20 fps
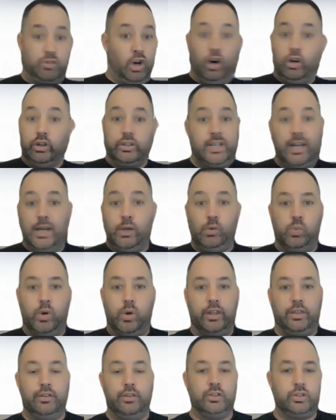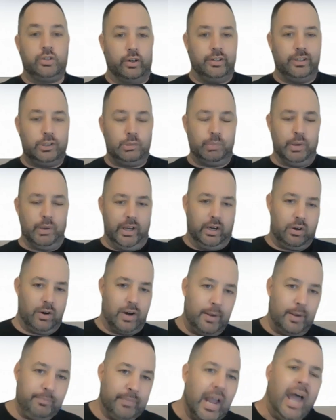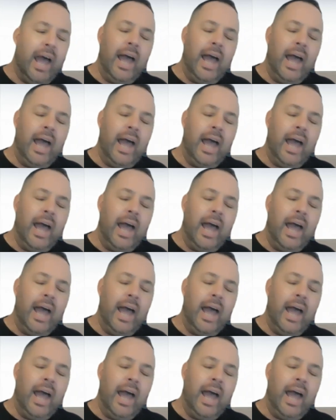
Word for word: content with, so to speak, right?